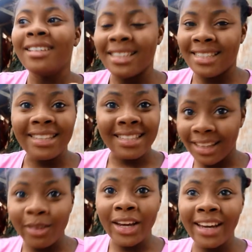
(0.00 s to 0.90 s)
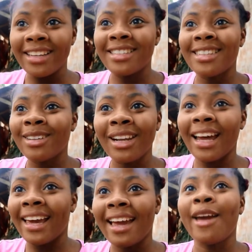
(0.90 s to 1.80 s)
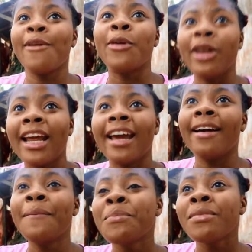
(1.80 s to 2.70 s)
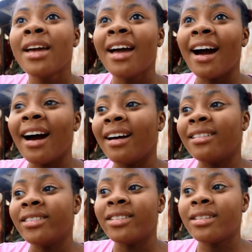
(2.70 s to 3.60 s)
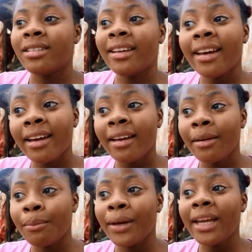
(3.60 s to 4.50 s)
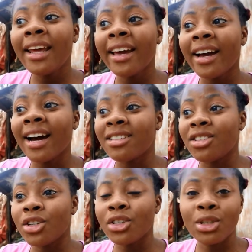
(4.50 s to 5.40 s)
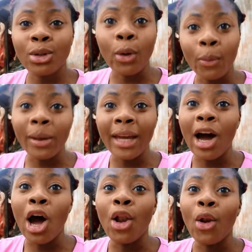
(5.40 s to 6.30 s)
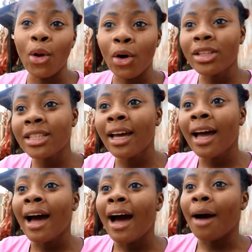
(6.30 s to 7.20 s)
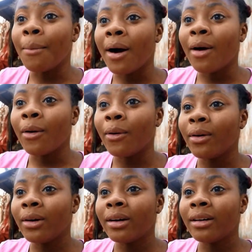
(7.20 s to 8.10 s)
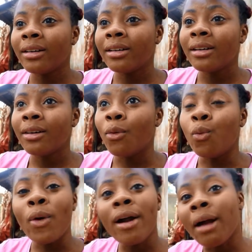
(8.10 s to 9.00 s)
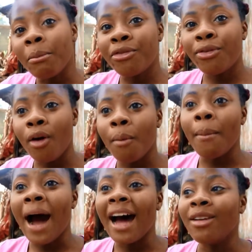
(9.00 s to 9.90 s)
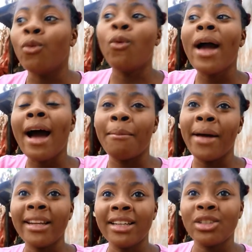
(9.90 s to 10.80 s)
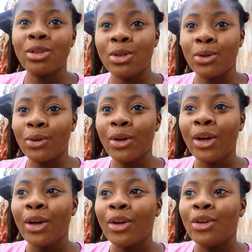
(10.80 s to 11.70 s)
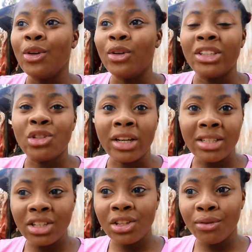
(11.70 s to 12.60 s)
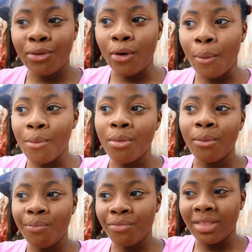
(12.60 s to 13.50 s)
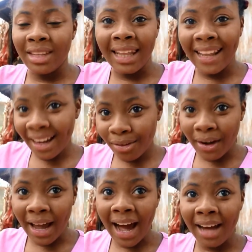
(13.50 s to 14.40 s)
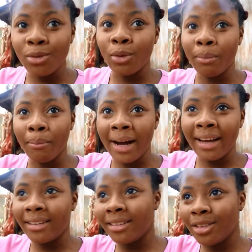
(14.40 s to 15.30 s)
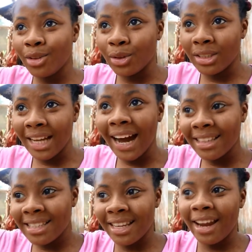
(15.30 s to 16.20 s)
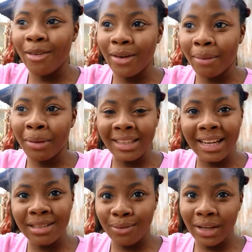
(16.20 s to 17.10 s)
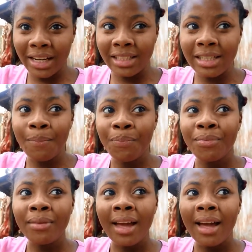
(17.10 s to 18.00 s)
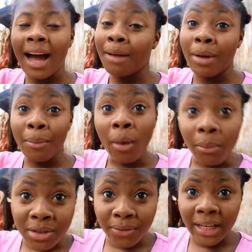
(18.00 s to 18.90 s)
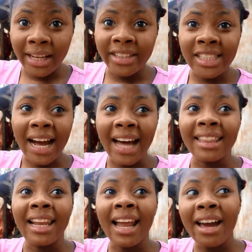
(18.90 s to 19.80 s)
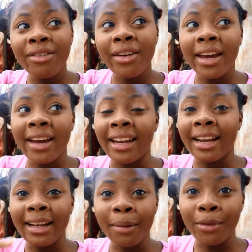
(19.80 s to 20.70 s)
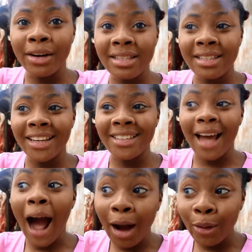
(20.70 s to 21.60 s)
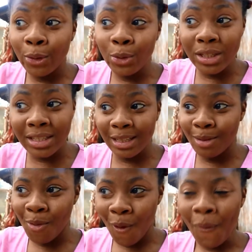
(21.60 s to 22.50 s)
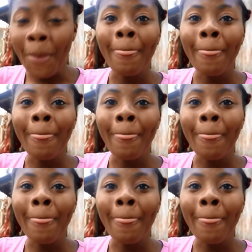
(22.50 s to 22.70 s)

is still here. It's still like A1 here. And yeah, being here has just taught me a lot about where I'm from and where I'm heading to. You know, the transition from the life I had with my, you know, dad's area, my dad's village and my mom's village, and the life here in Anambra State, Aguluzigbo,